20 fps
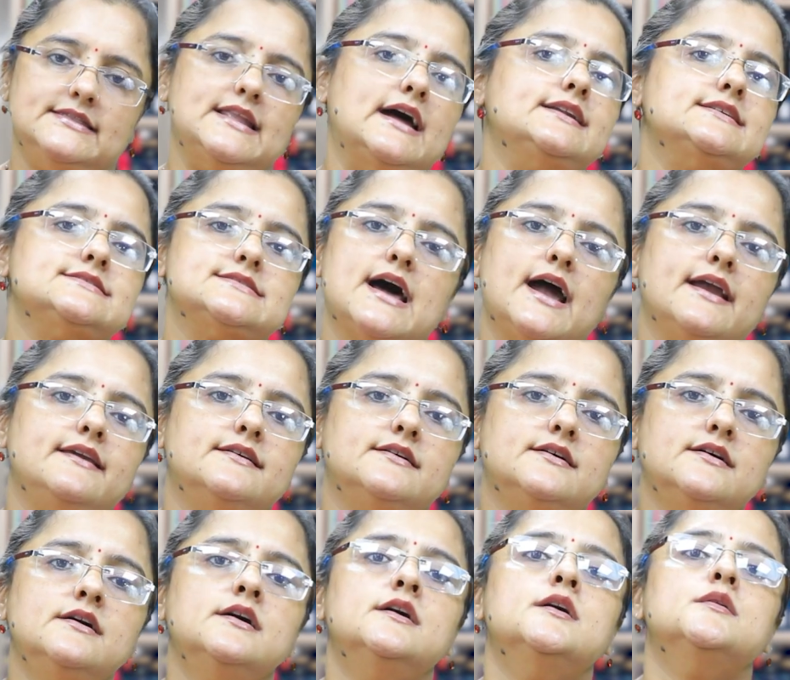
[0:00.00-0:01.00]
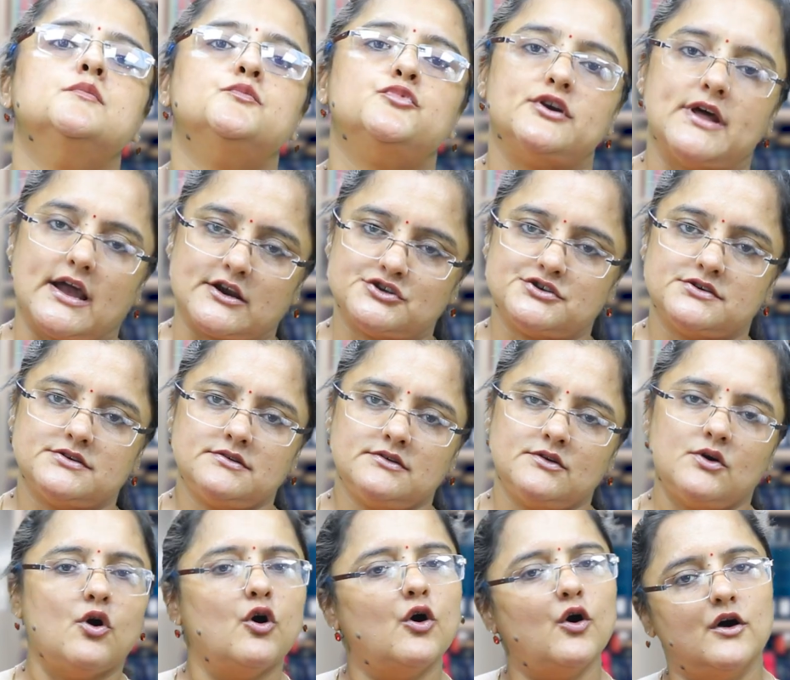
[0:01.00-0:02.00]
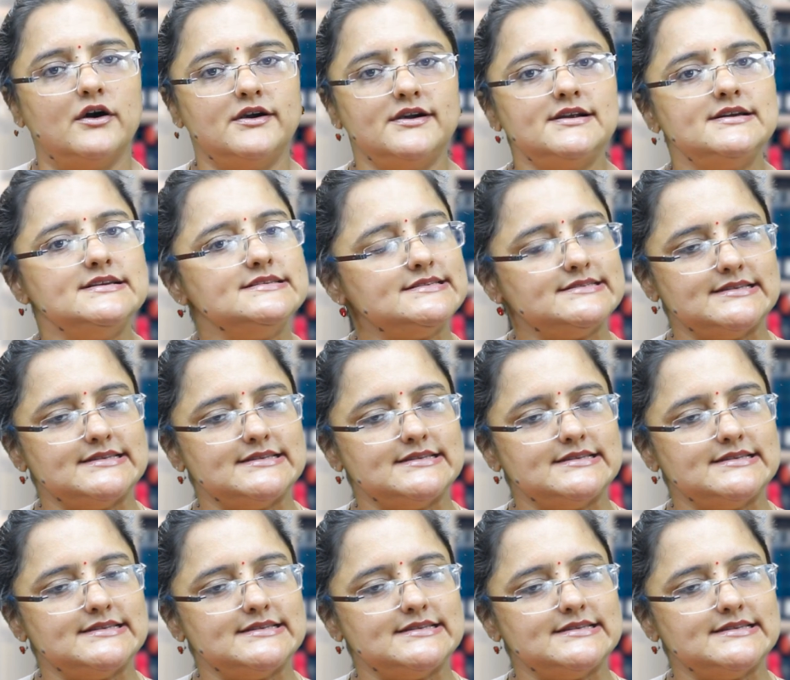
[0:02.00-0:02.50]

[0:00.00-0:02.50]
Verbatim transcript: That is either production or